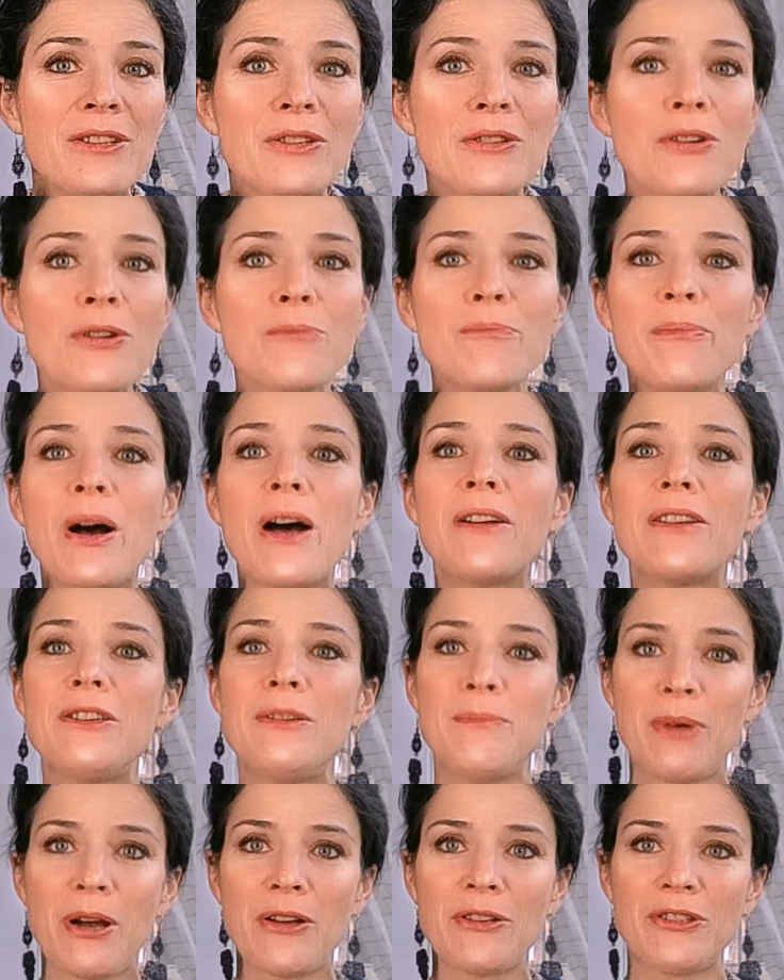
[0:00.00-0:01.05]
Your
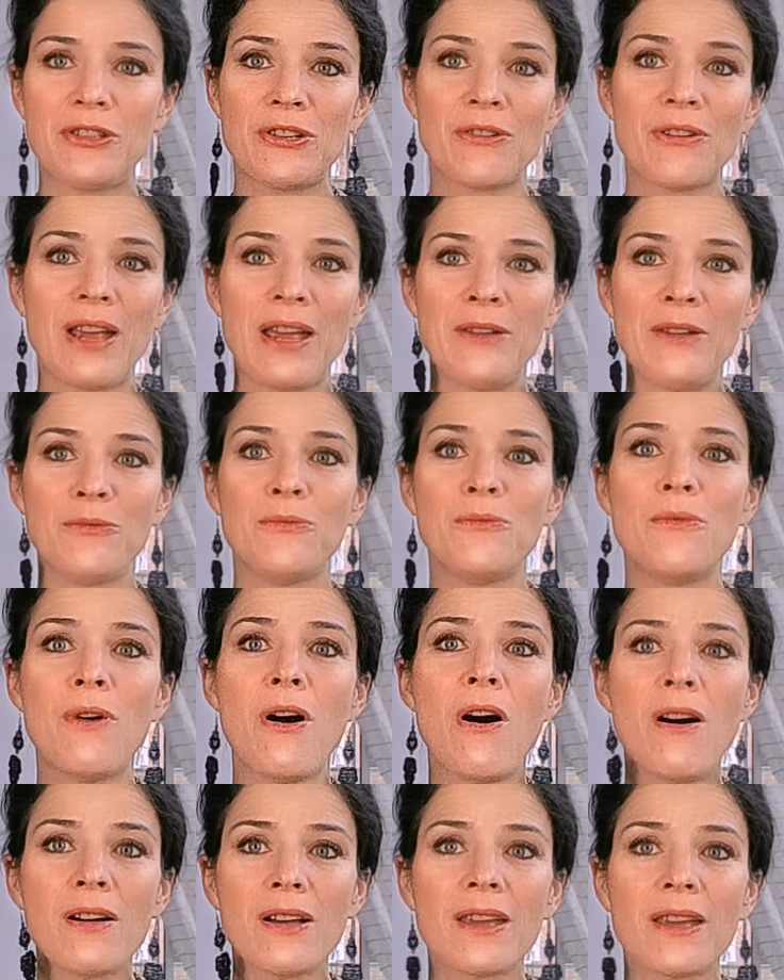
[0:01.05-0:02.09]
body posture and
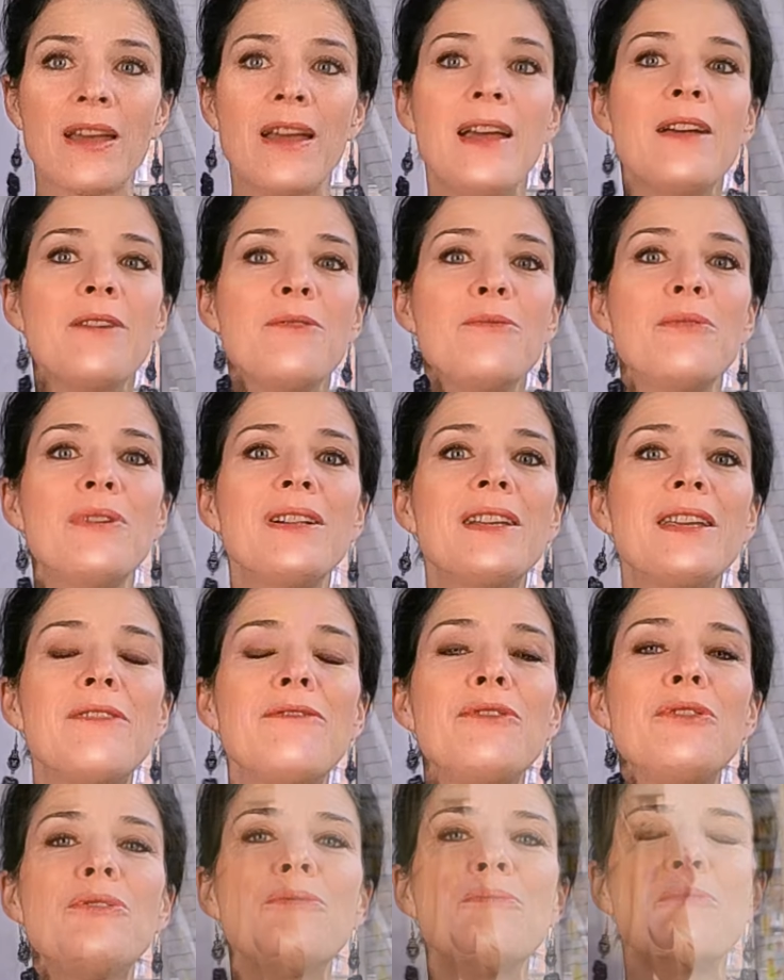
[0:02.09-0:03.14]
walk will give you